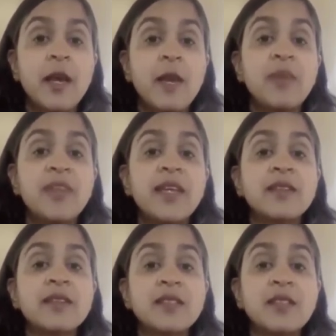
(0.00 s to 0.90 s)
but they
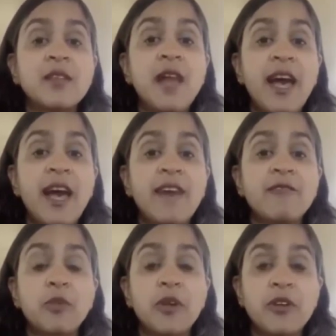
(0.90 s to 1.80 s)
can still have
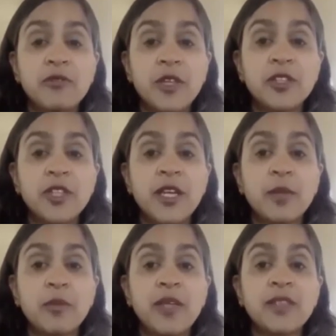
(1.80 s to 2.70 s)
privilege and
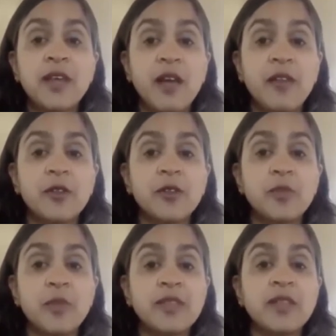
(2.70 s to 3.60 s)
oppress others
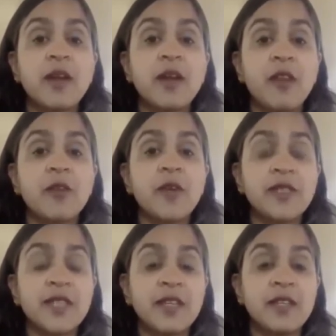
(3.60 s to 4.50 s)
based on other
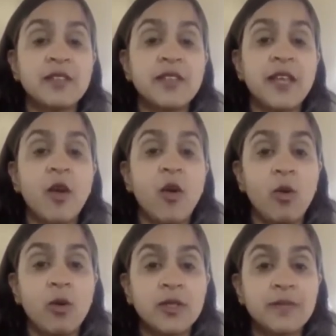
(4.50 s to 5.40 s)
identities they
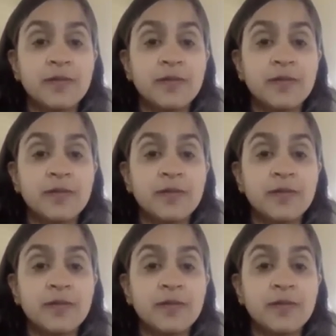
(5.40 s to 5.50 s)
hold.